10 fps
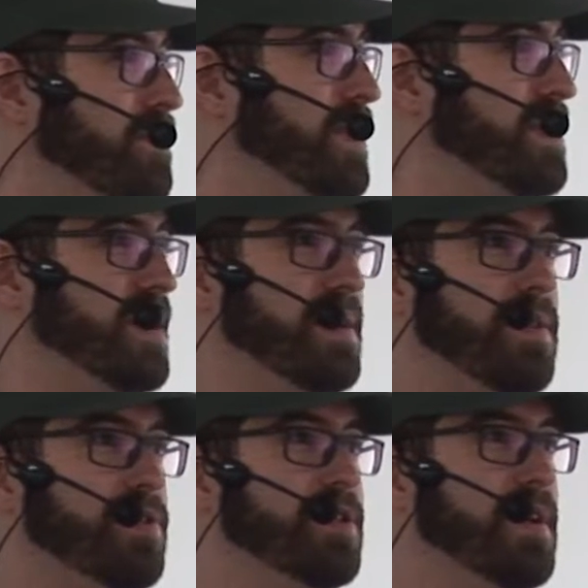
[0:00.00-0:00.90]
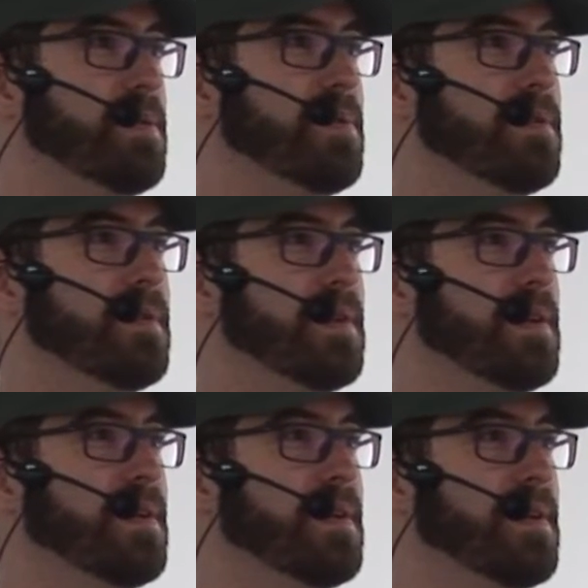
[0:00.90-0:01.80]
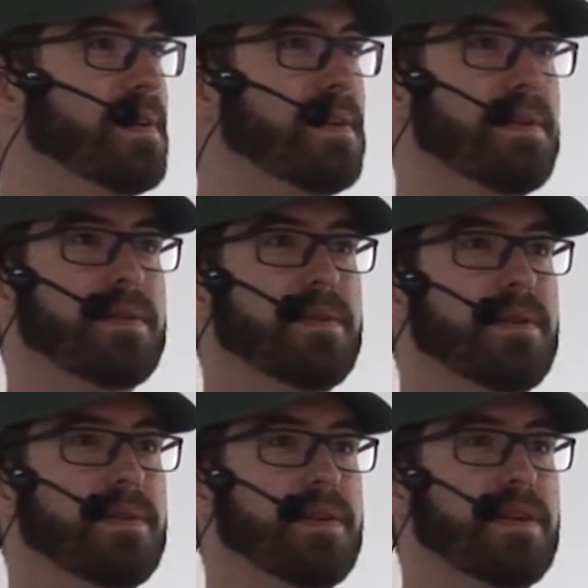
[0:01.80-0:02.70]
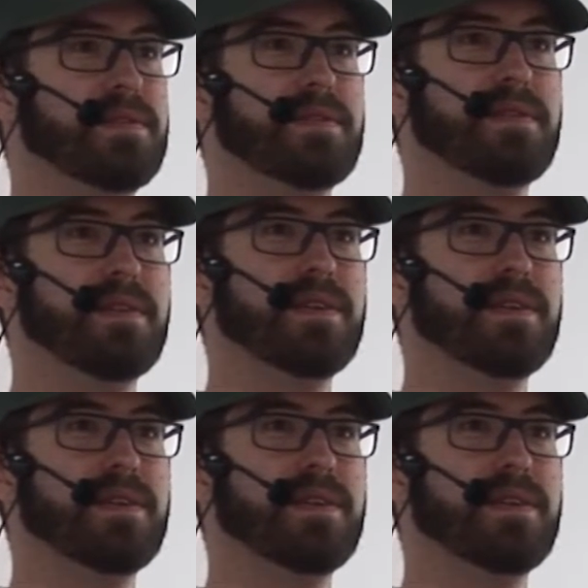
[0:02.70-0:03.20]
Is that understandable? Yes?